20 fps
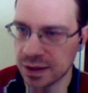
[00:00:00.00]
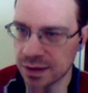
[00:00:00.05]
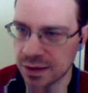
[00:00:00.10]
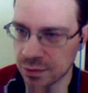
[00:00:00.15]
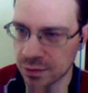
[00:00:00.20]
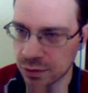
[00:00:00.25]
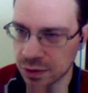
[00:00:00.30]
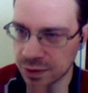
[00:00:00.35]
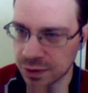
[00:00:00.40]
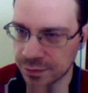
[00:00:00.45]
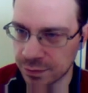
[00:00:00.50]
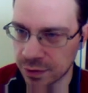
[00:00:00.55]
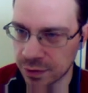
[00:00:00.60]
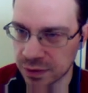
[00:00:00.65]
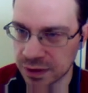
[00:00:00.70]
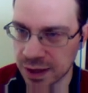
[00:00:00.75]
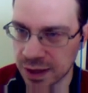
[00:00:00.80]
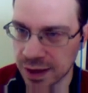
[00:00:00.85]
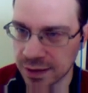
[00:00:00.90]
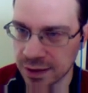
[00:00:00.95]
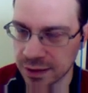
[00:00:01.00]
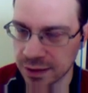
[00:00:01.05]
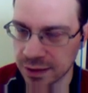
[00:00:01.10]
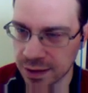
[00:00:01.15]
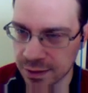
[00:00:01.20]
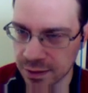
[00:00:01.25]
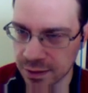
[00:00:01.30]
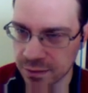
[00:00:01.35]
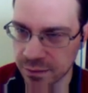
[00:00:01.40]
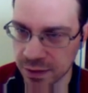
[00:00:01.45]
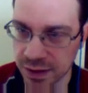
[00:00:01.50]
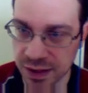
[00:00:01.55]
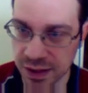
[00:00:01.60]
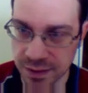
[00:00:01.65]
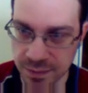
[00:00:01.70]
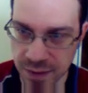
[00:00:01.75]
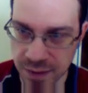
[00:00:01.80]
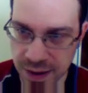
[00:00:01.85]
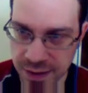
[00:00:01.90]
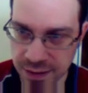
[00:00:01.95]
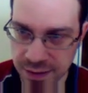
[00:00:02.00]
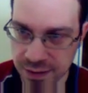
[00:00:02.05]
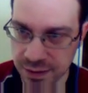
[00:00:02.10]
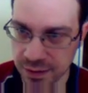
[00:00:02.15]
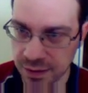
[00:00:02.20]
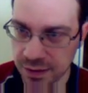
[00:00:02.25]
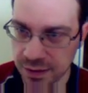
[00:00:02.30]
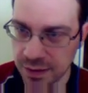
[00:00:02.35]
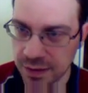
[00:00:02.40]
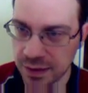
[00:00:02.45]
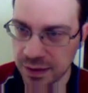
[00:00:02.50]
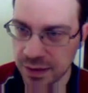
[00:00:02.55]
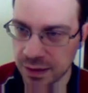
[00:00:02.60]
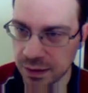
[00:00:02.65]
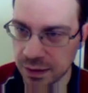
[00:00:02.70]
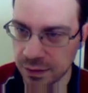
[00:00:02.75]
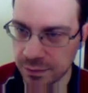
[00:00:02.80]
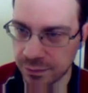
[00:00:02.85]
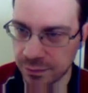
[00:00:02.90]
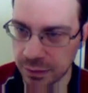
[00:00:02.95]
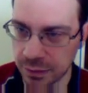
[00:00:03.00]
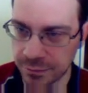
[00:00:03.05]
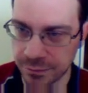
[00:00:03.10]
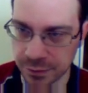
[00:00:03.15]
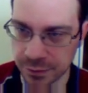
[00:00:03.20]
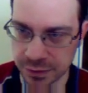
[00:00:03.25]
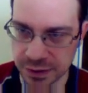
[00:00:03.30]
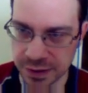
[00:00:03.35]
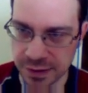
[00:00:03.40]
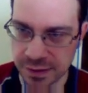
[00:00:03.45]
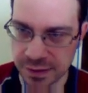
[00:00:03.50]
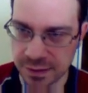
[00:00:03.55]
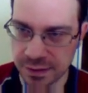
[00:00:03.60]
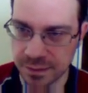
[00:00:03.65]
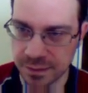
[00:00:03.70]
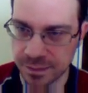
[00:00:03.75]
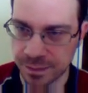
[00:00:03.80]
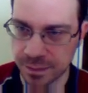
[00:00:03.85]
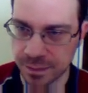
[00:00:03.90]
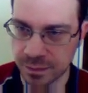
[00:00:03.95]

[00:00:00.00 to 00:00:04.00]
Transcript: this rook d4 tactic doesn't work. He might fall for this